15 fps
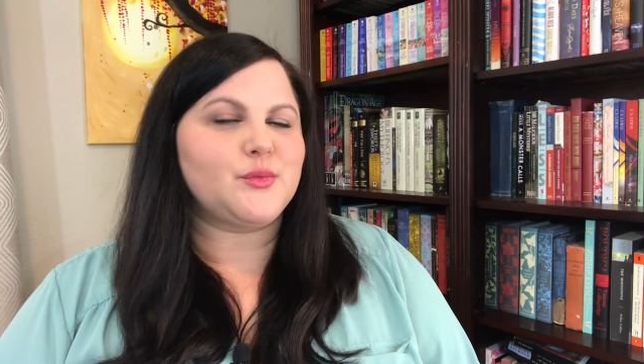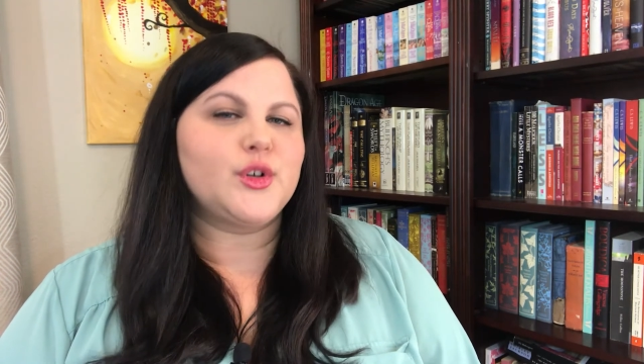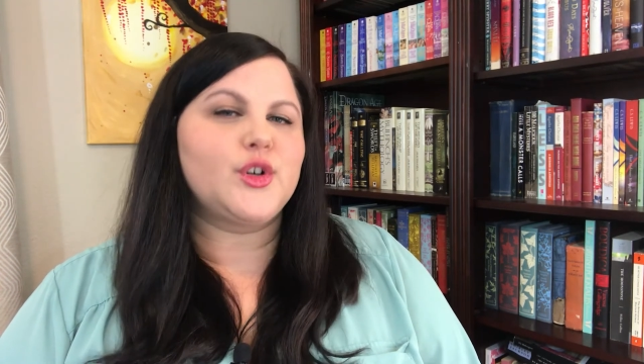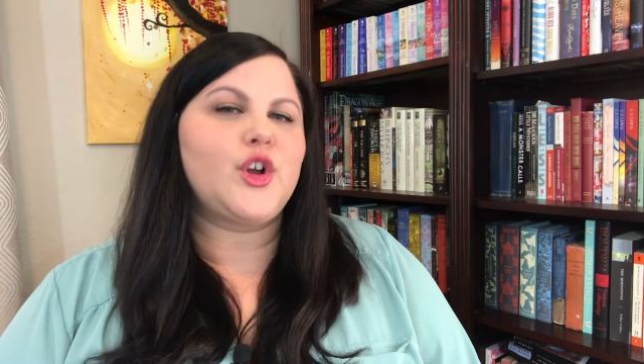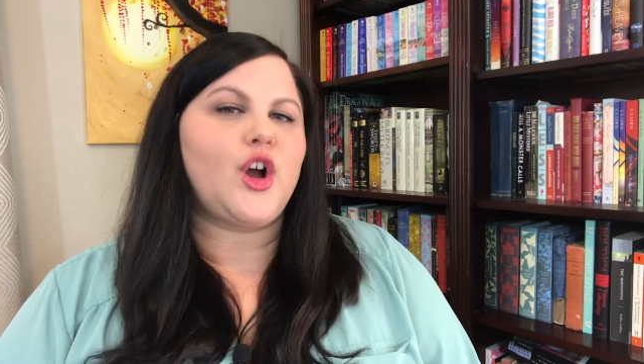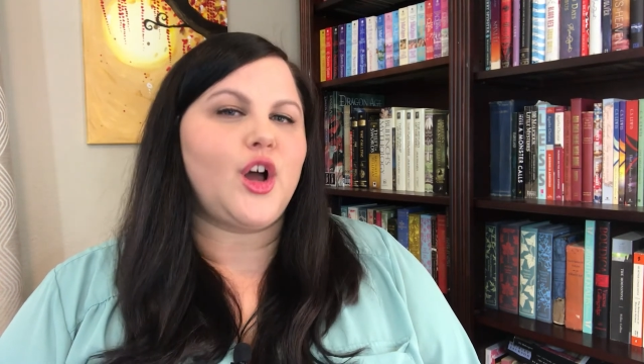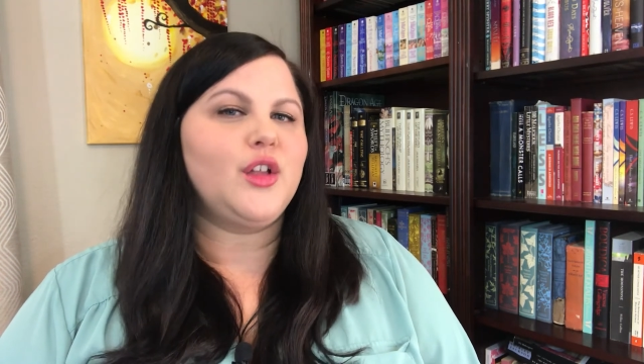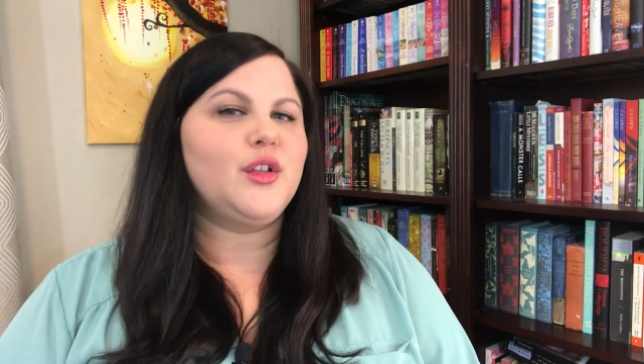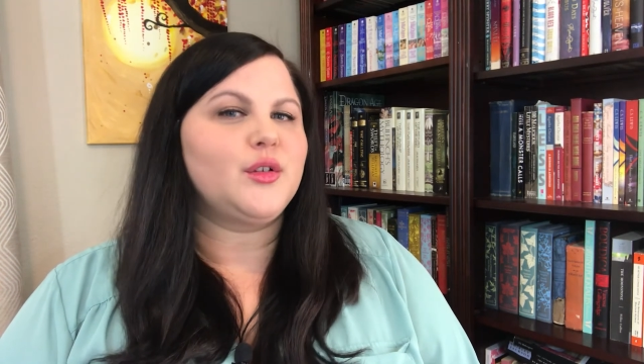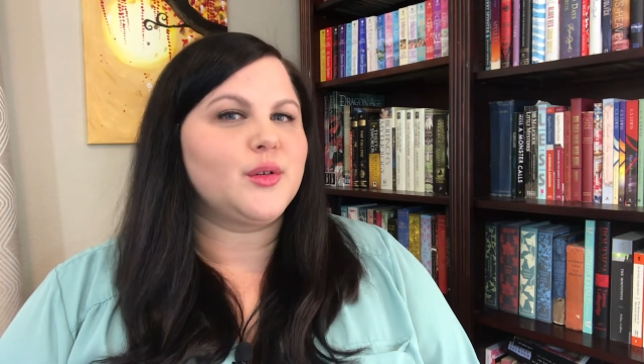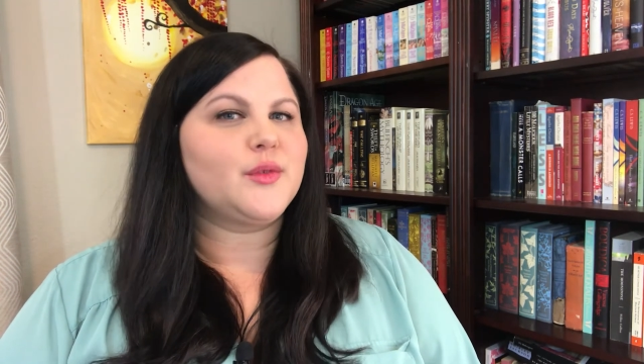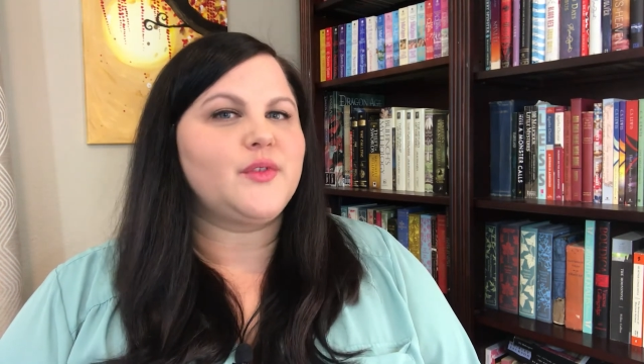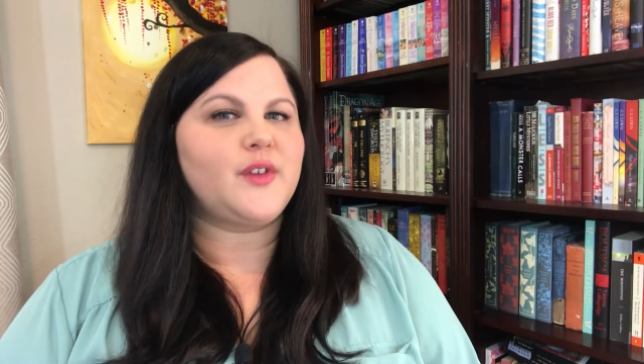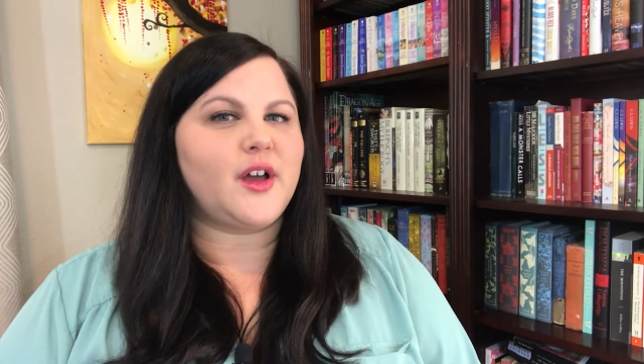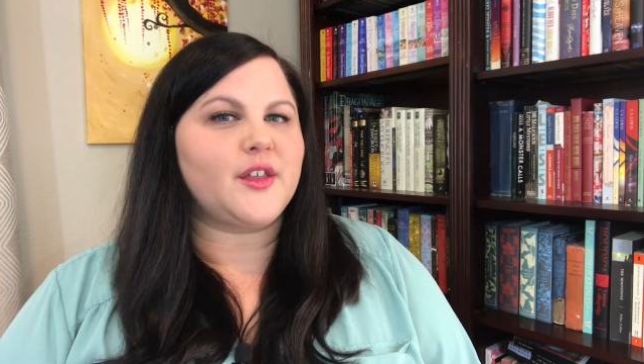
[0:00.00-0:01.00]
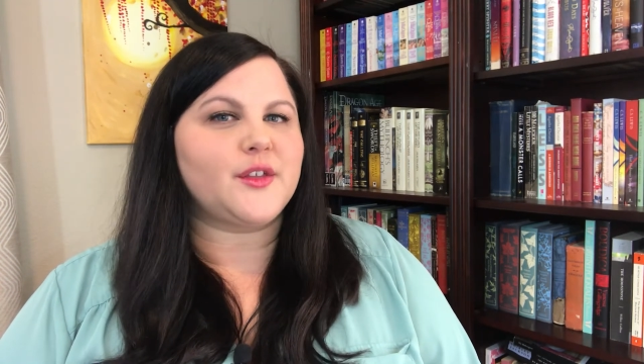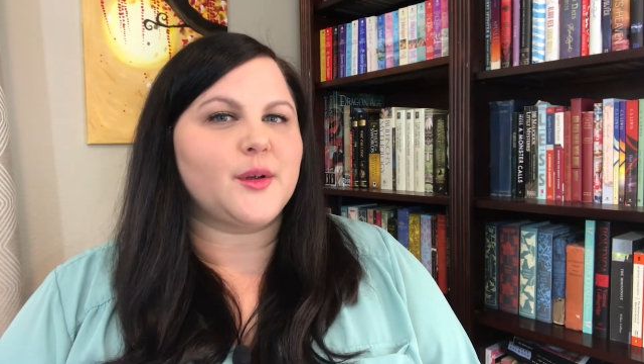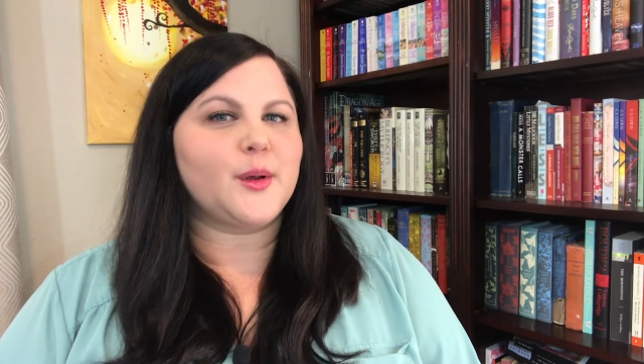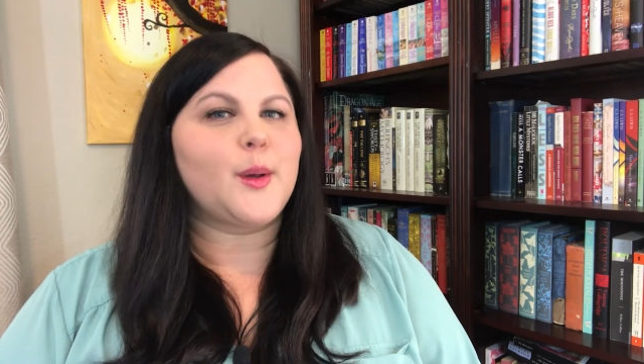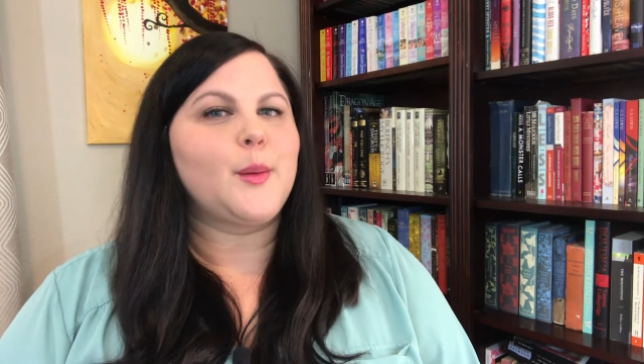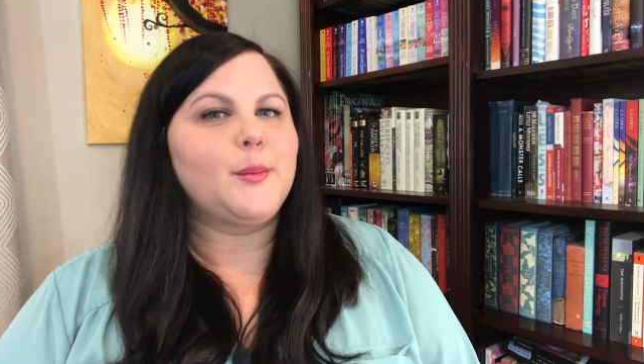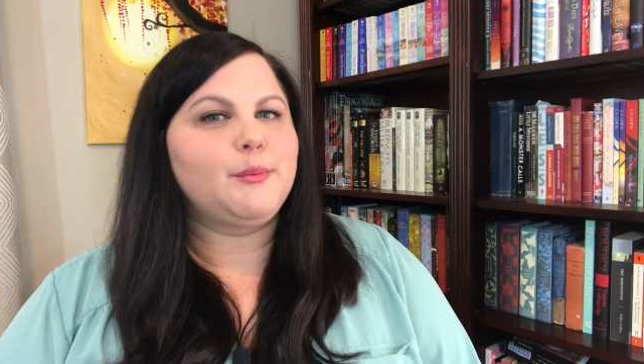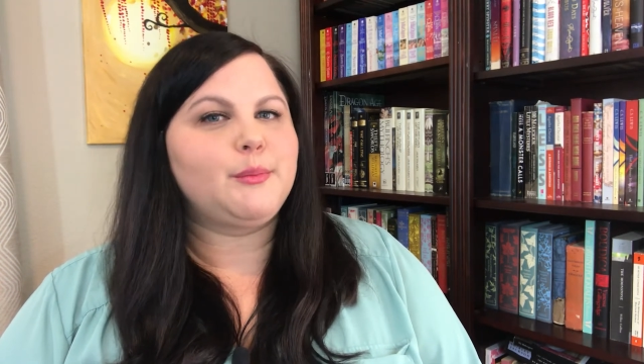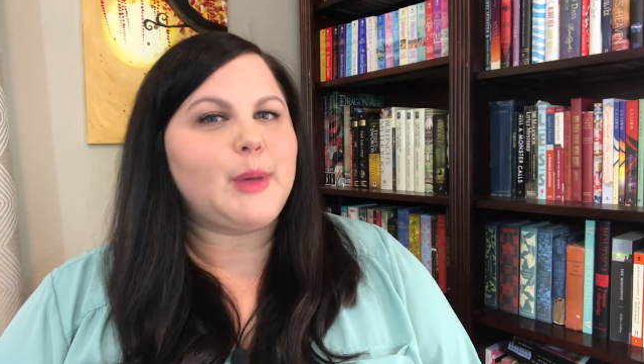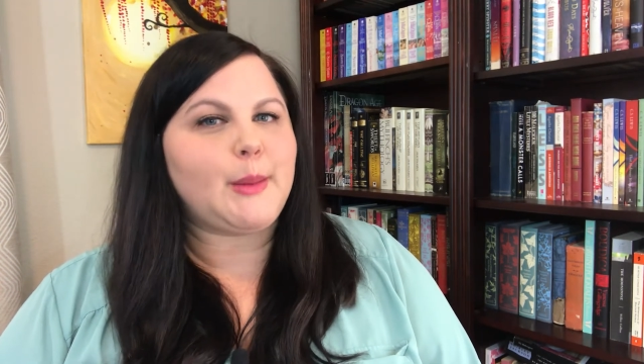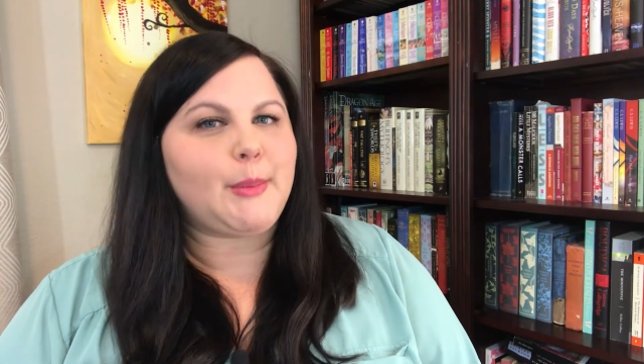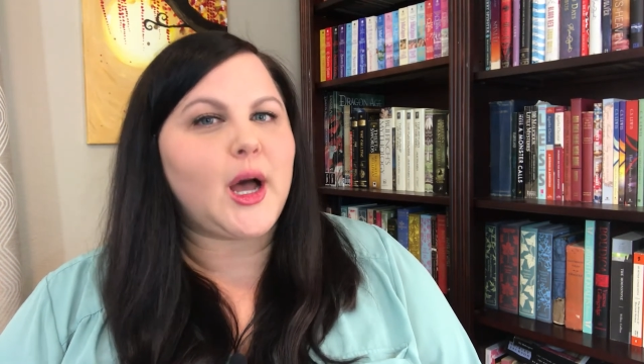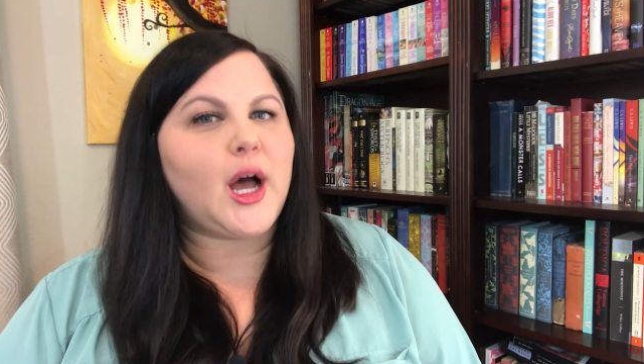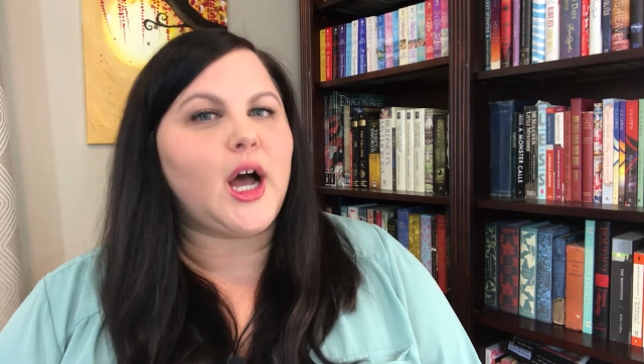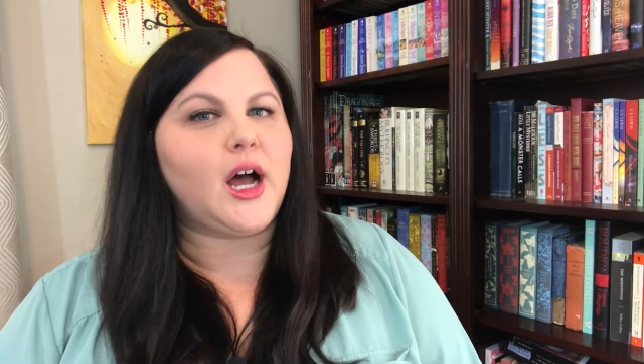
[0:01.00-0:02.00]
would call her father
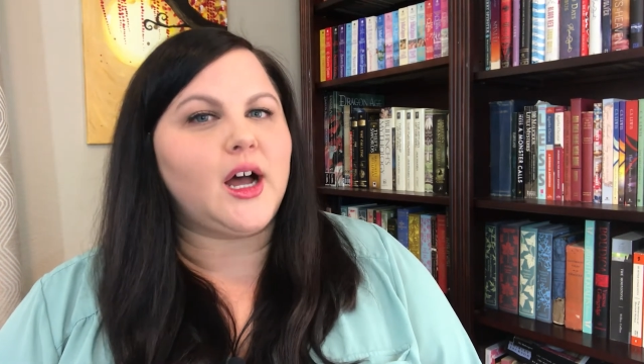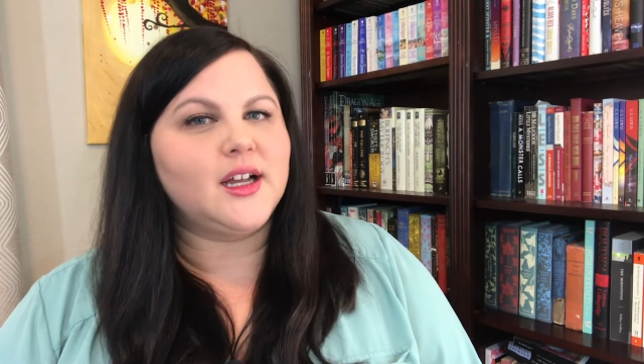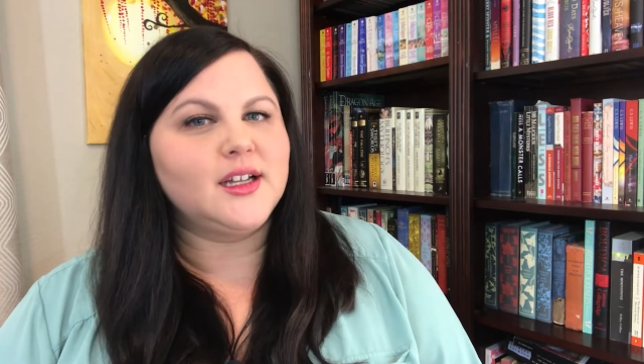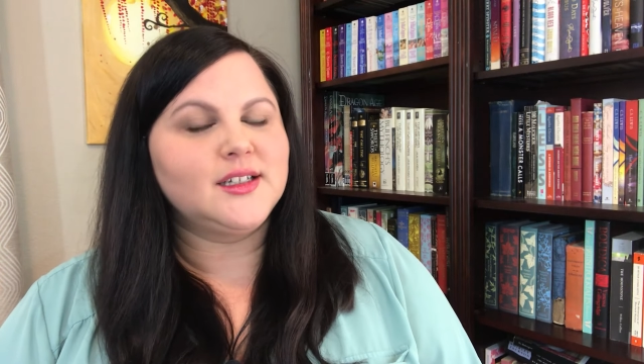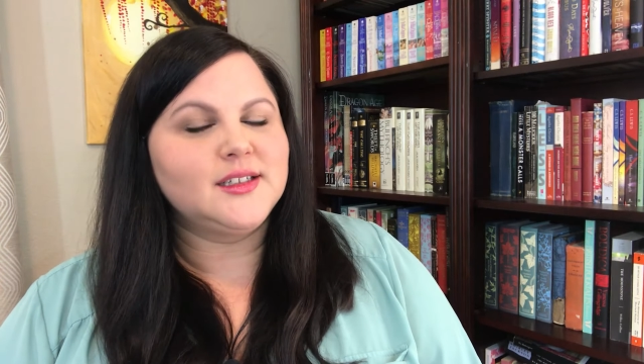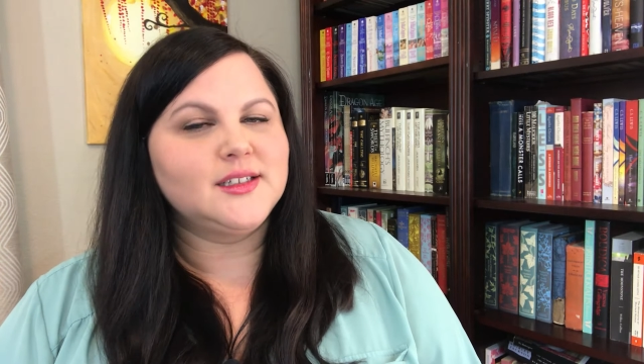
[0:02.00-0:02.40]
Papa.